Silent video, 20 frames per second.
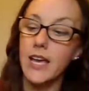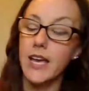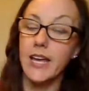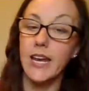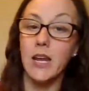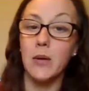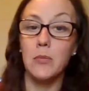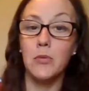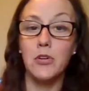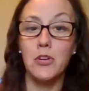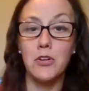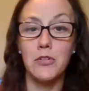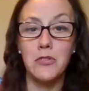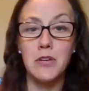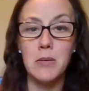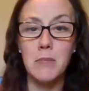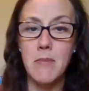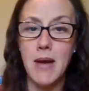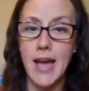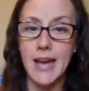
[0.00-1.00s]
And I'm going to
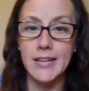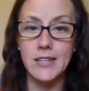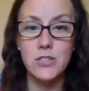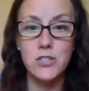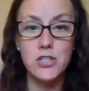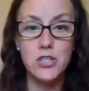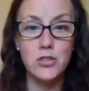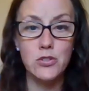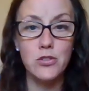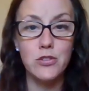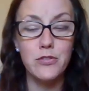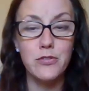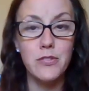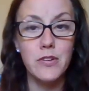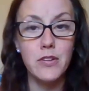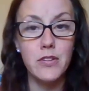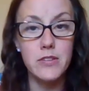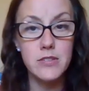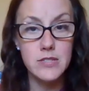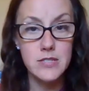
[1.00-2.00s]
remind you of
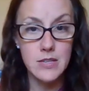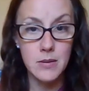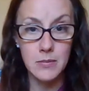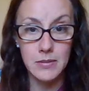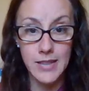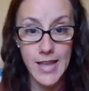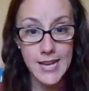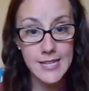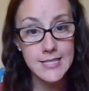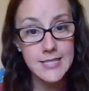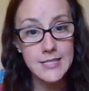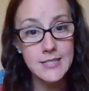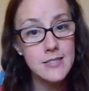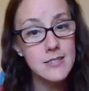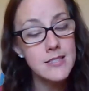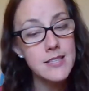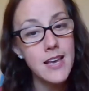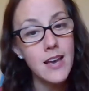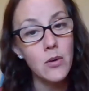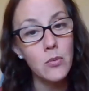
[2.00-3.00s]
some
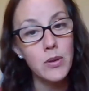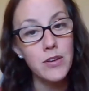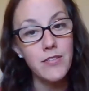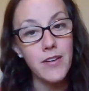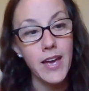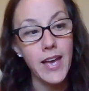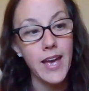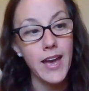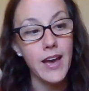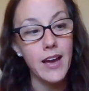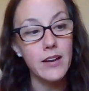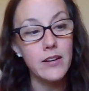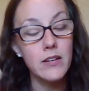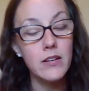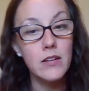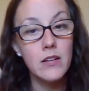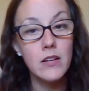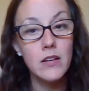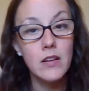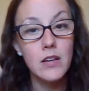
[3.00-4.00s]
lessons that we've had.
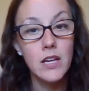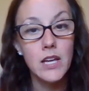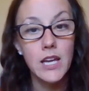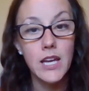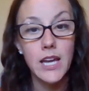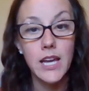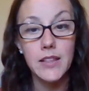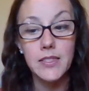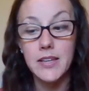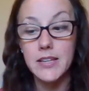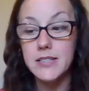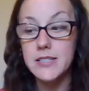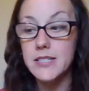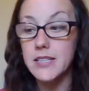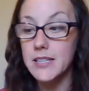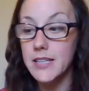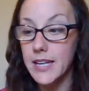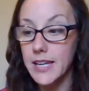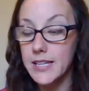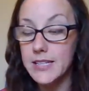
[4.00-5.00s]
And then
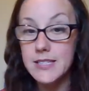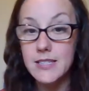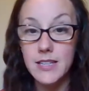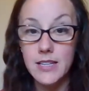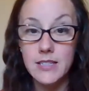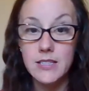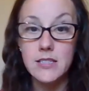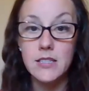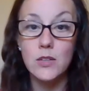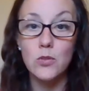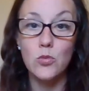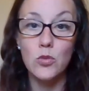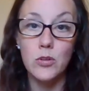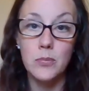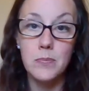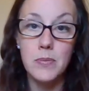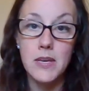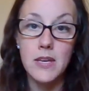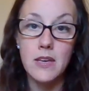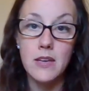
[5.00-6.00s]
today's lesson will
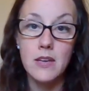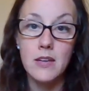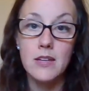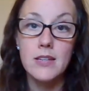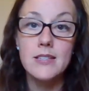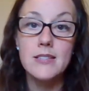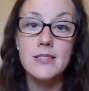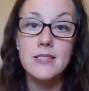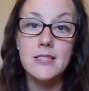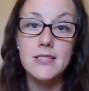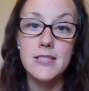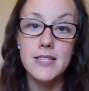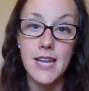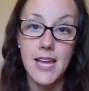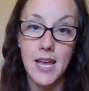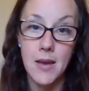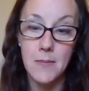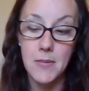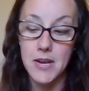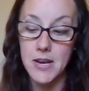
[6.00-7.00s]
be
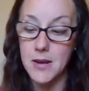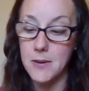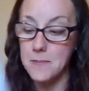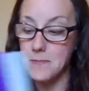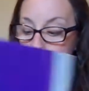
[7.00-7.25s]
stamina.